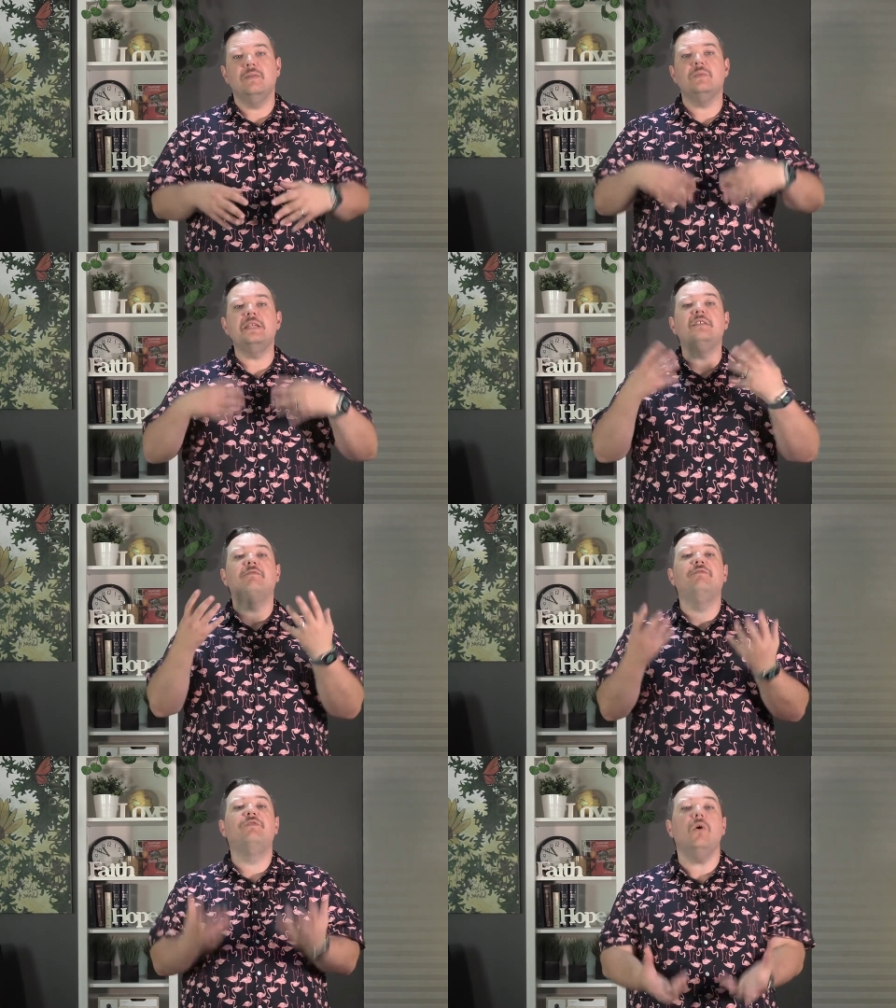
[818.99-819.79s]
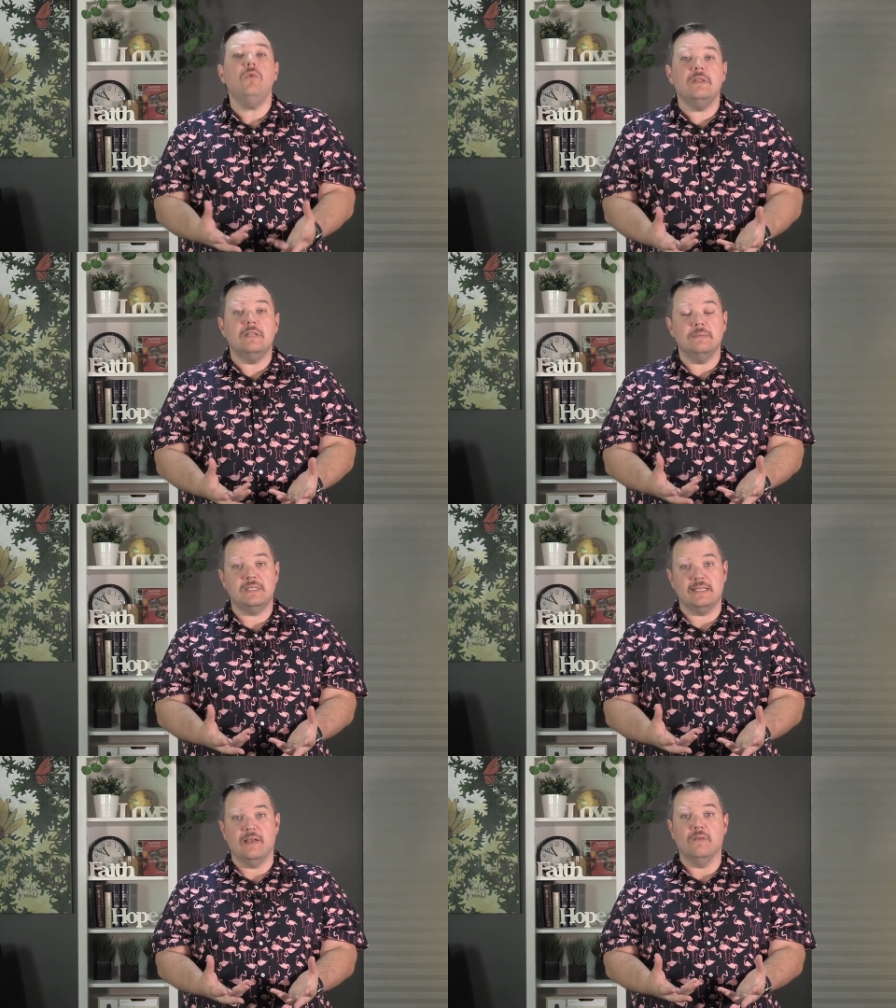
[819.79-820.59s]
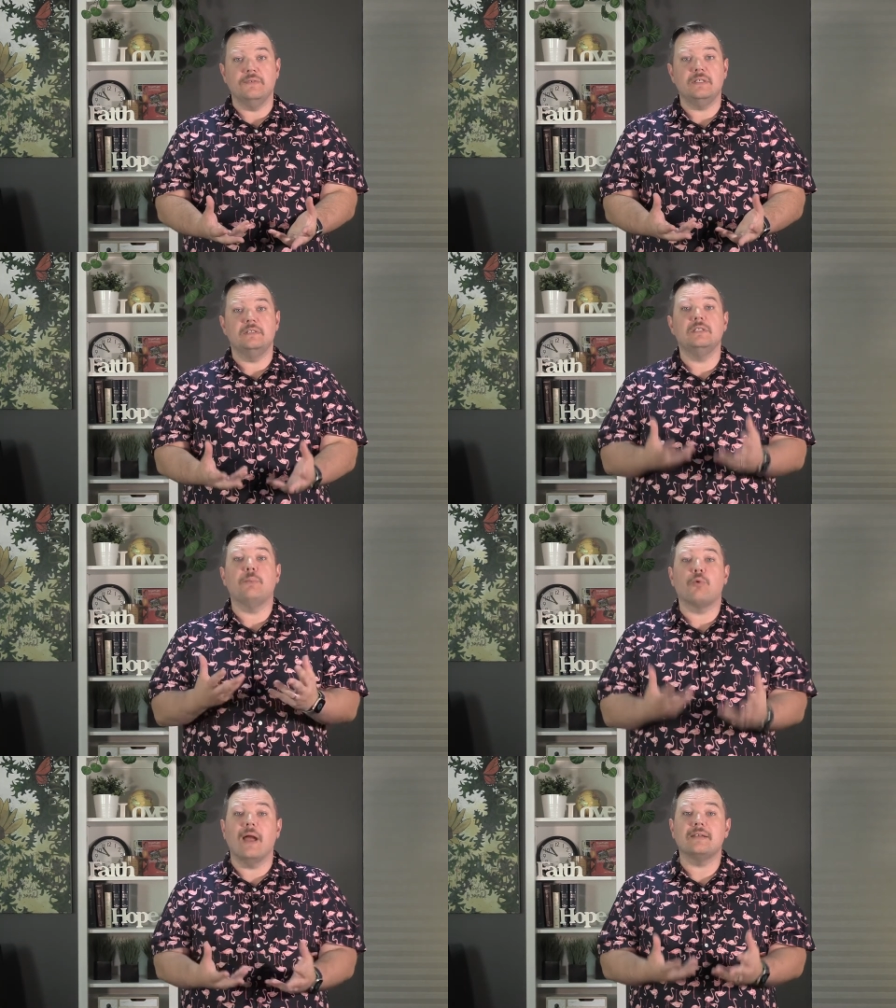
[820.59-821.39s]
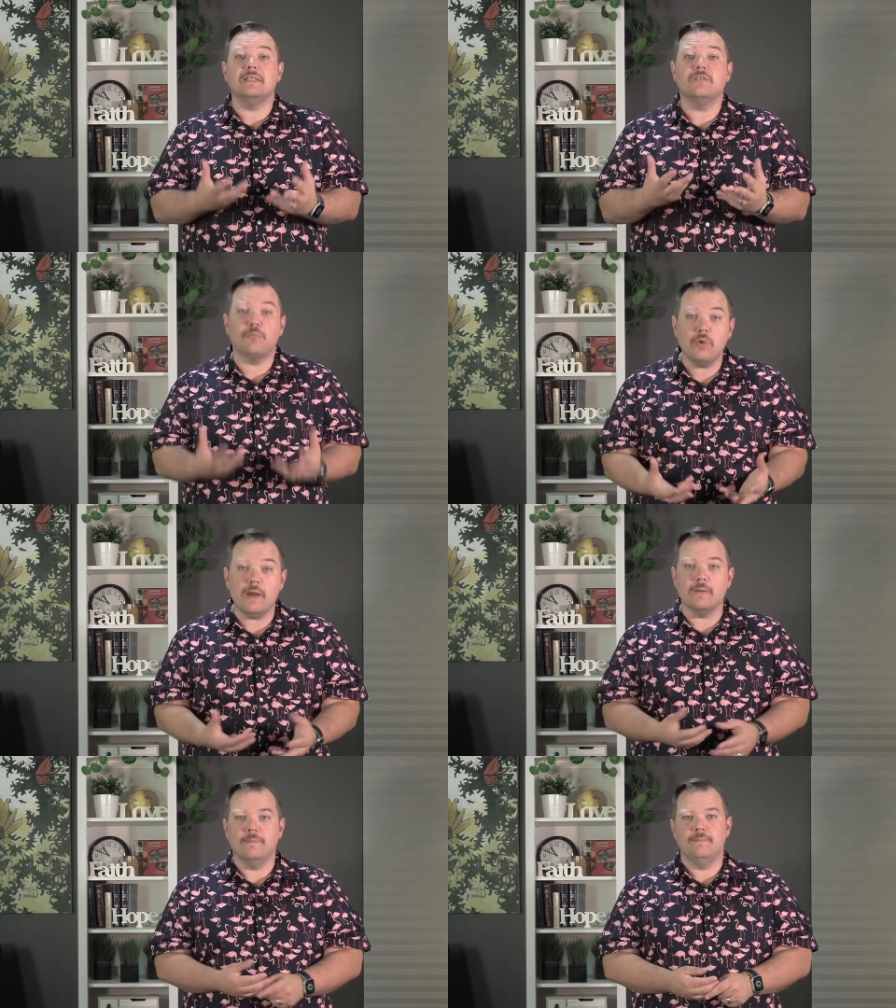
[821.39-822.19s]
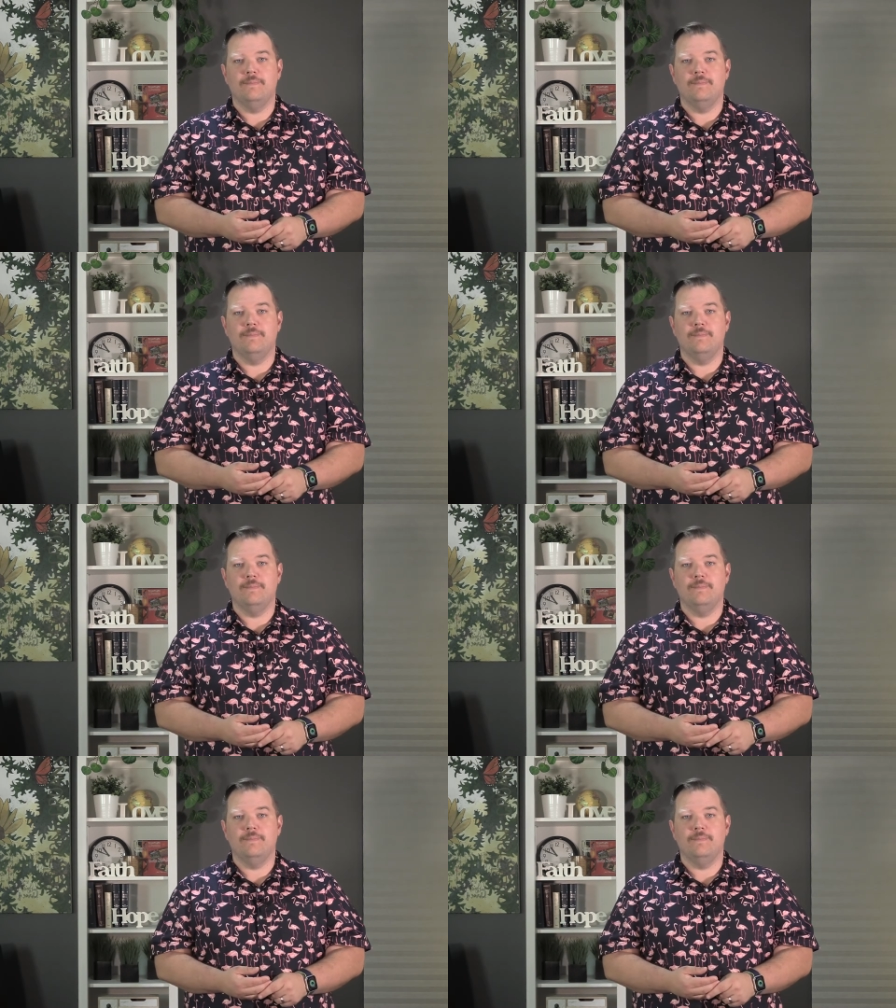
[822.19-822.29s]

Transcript: they devoted themselves to the practice of prayer.